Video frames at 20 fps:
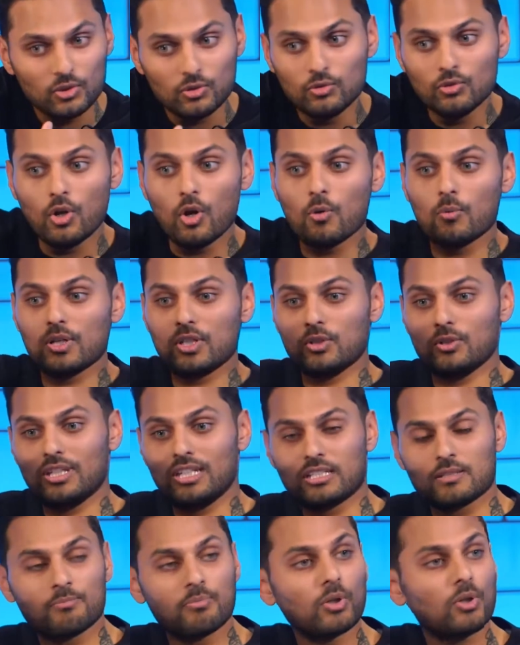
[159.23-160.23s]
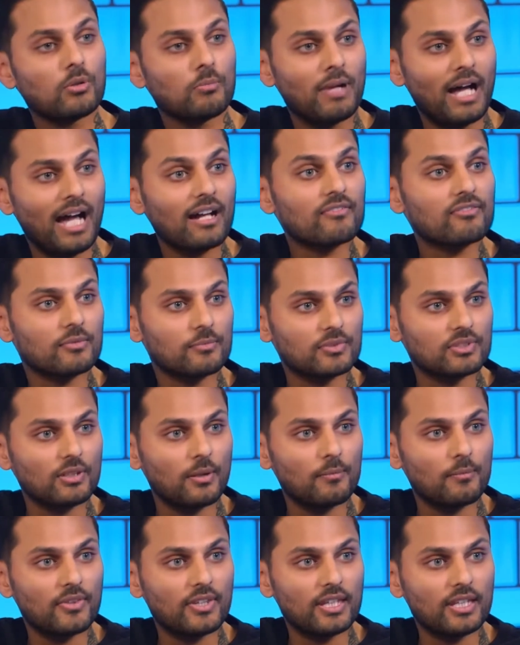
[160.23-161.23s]
You know when you need to pull back from
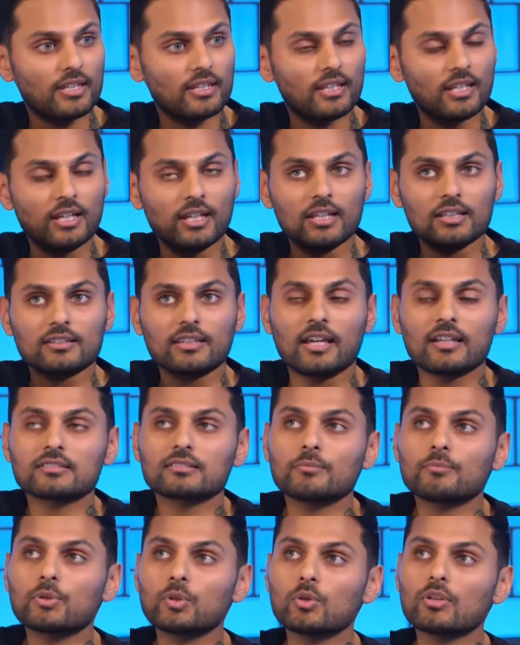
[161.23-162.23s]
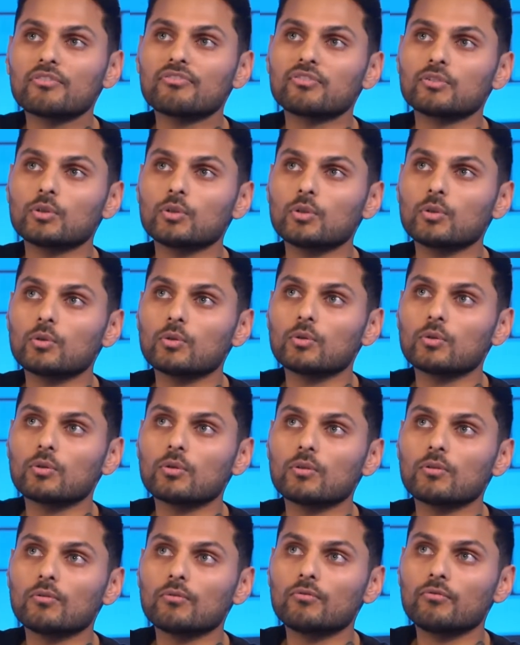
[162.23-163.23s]
something. There's a beautiful
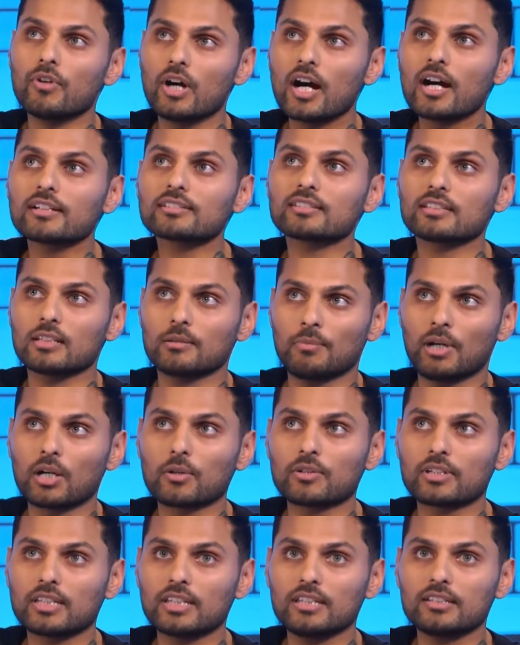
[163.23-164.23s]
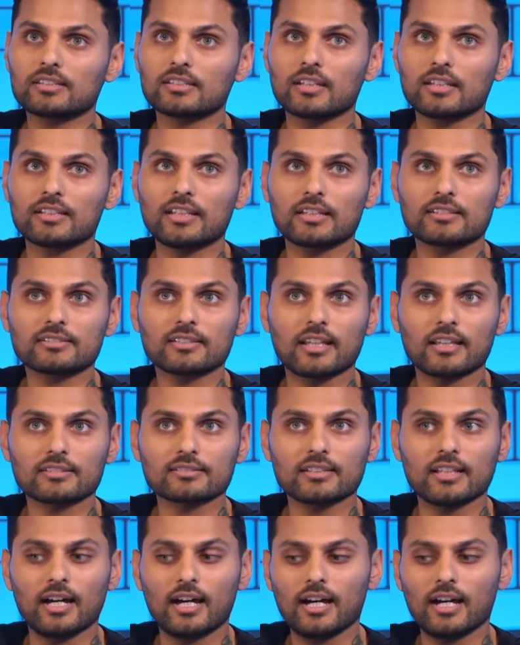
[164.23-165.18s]
verse in the Bhagavad Gita that says